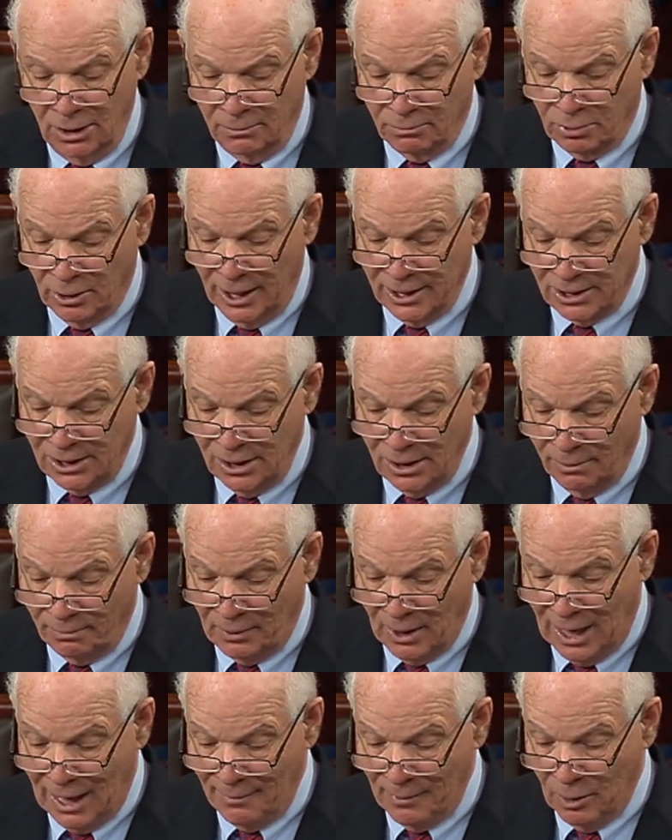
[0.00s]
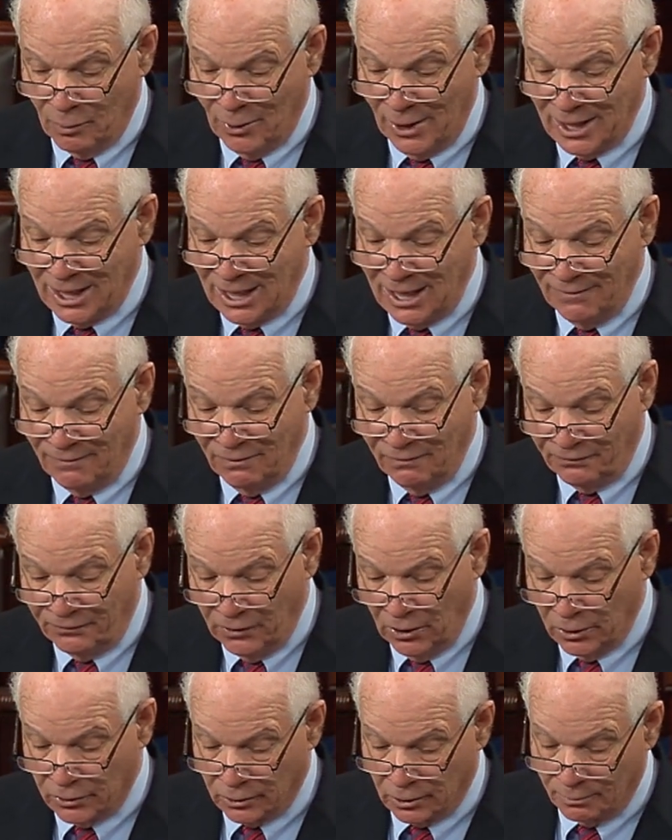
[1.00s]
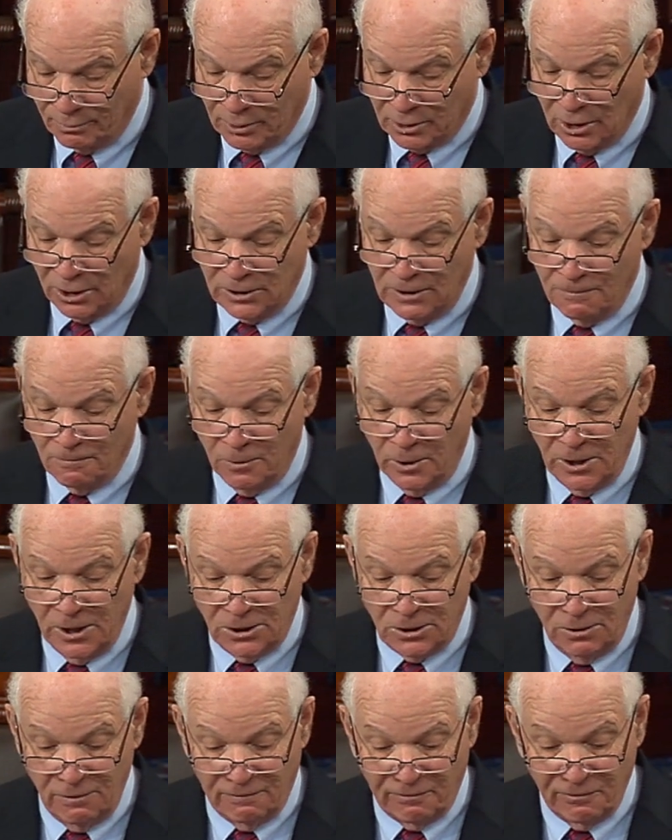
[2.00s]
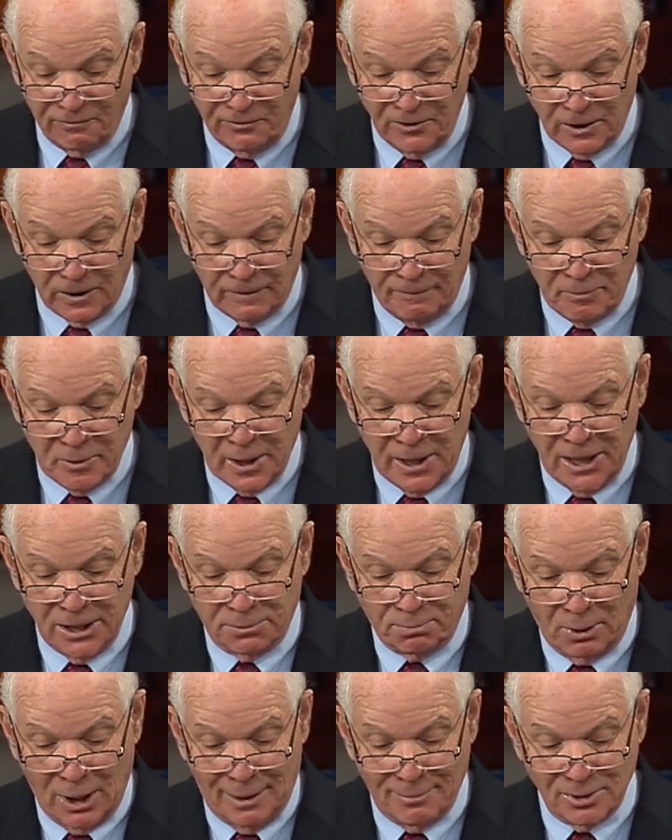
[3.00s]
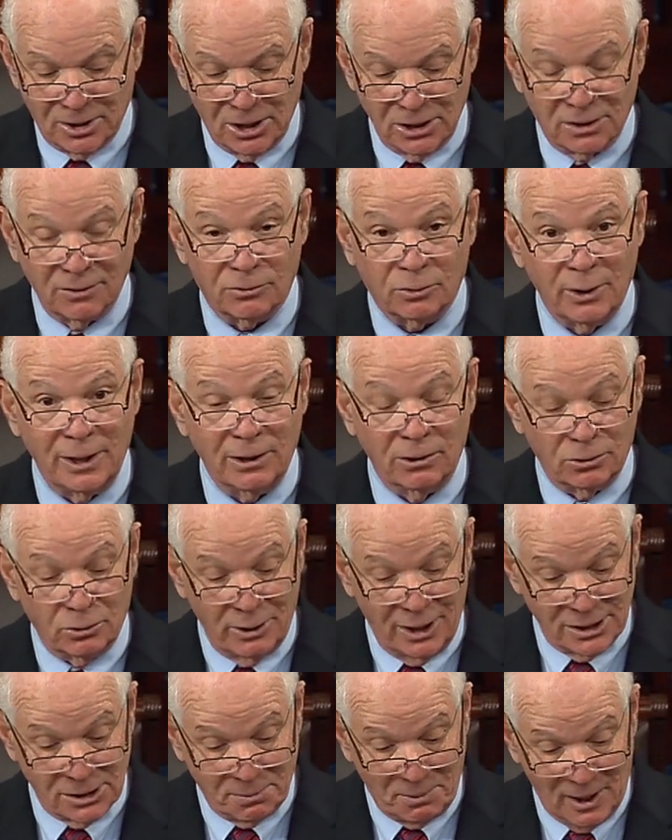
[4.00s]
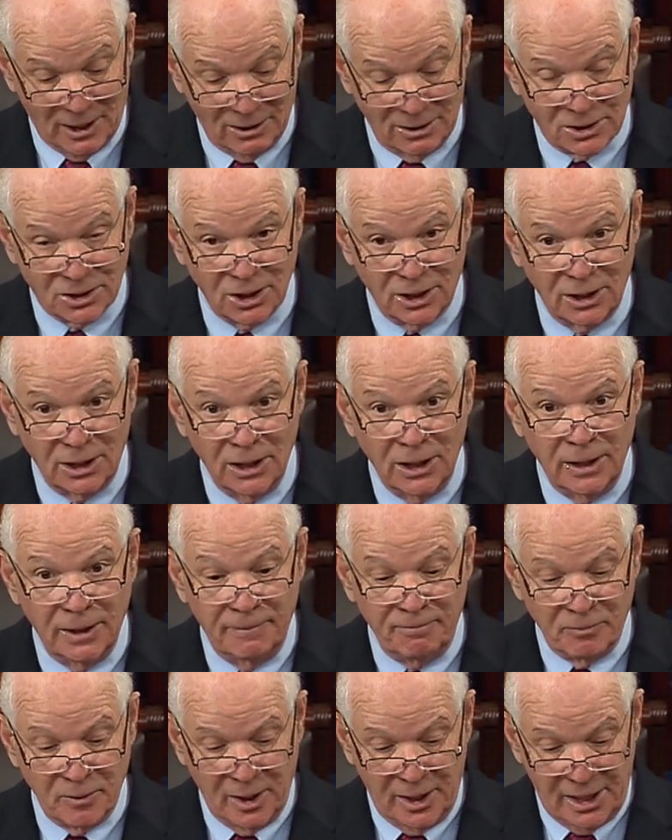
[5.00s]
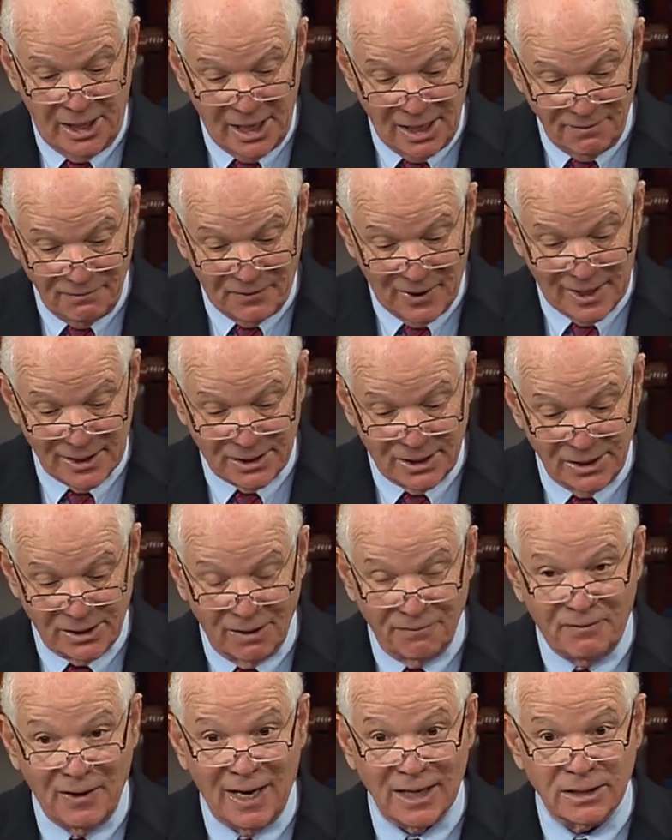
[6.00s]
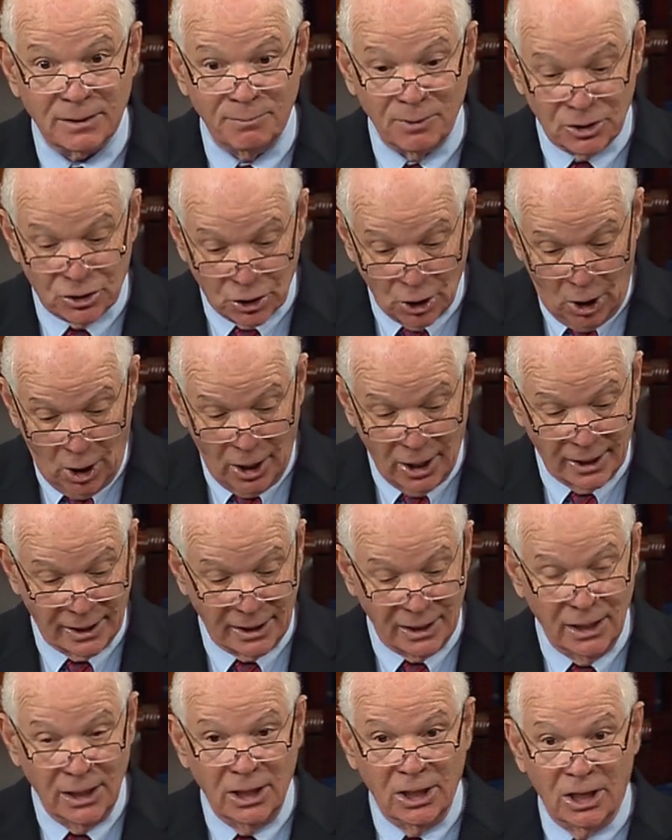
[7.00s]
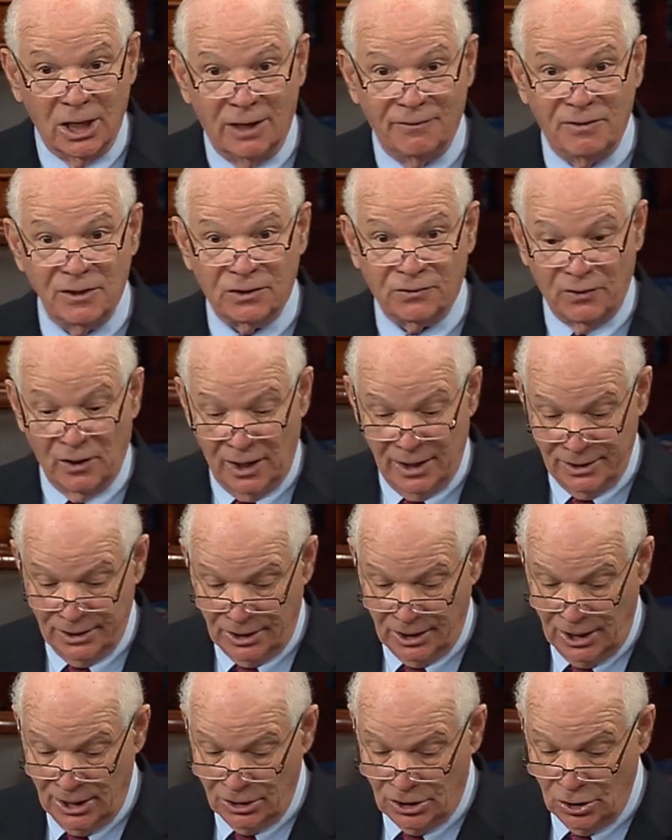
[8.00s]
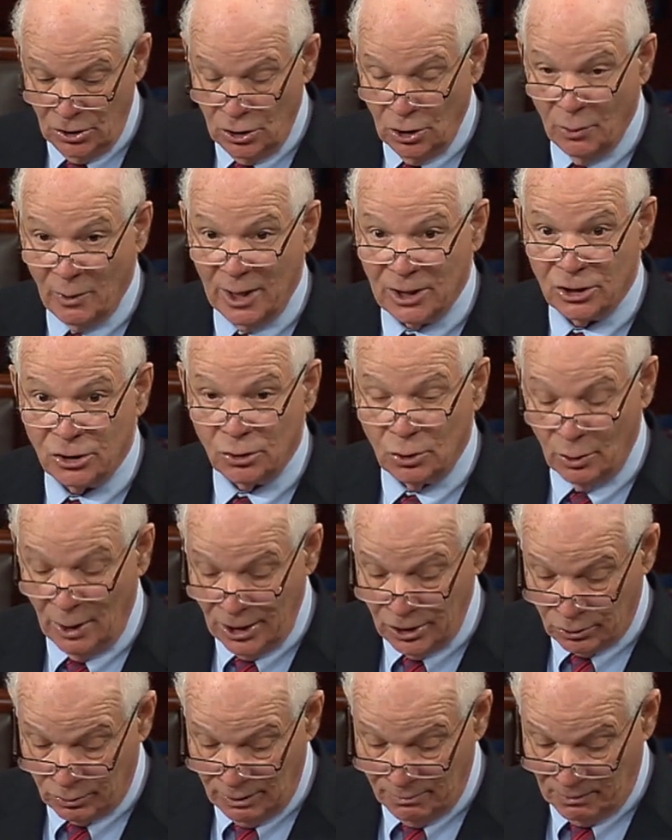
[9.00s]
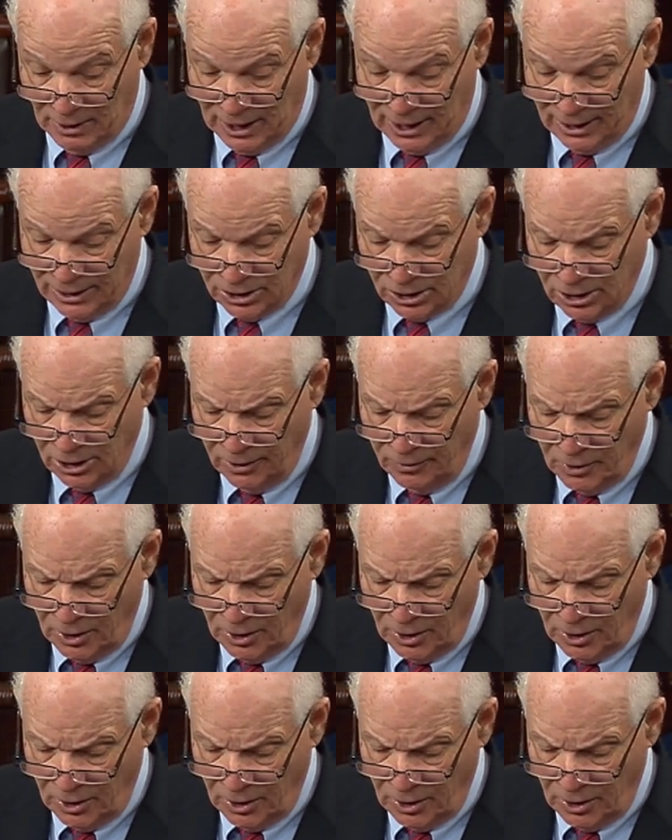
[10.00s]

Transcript: President Obama went even further because he wanted to fulfill his promises of greater transparency. He invested the vast majority of his funds into U.S. Treasury bonds.